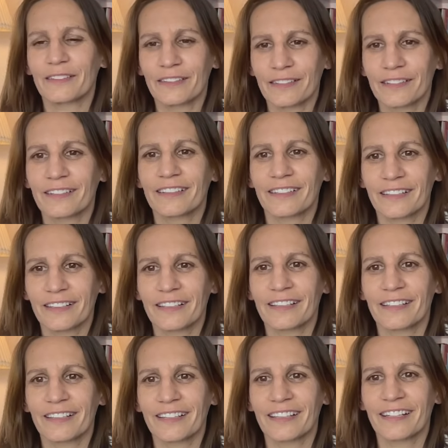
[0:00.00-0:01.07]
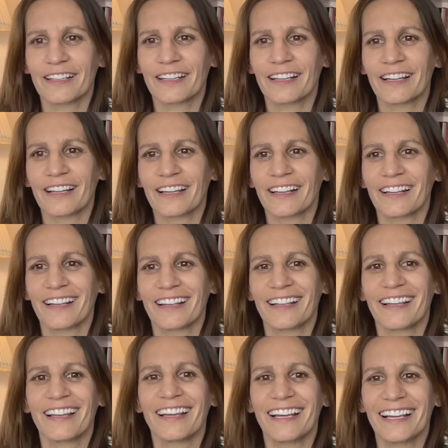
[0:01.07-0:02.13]

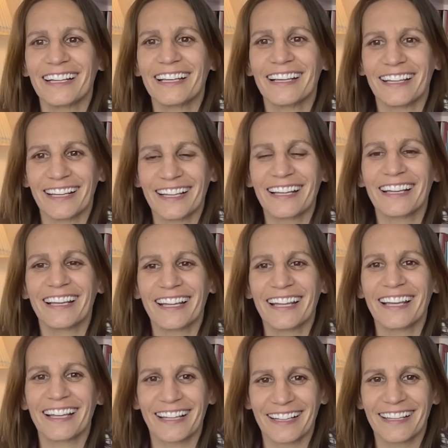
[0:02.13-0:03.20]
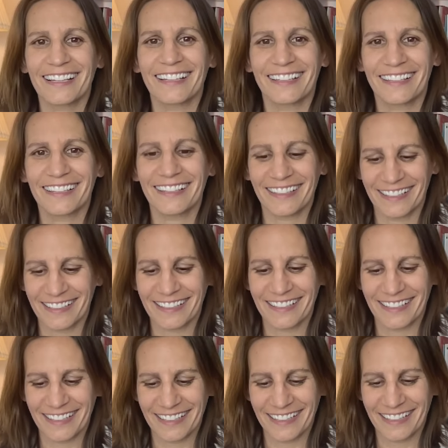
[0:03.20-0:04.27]

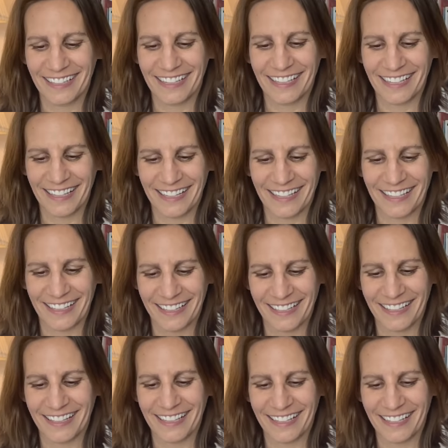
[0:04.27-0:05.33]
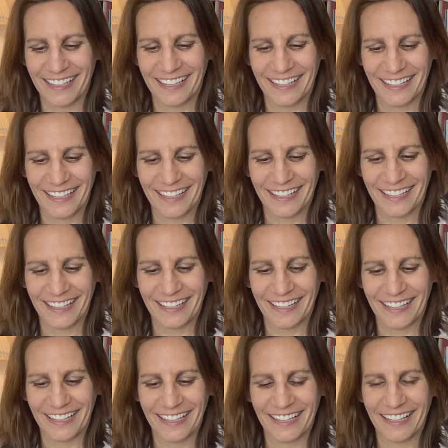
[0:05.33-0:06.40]

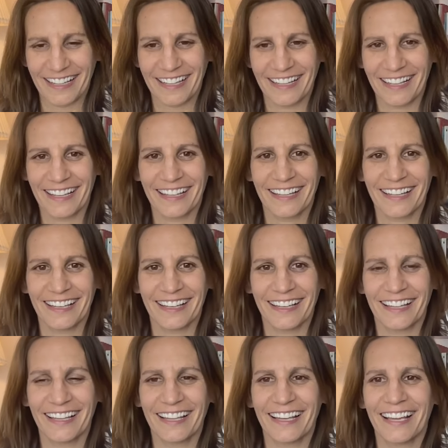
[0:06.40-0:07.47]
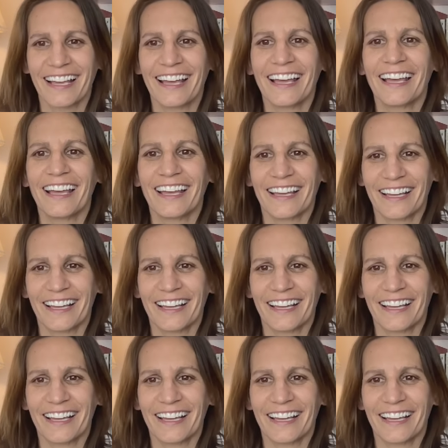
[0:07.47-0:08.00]
(silent)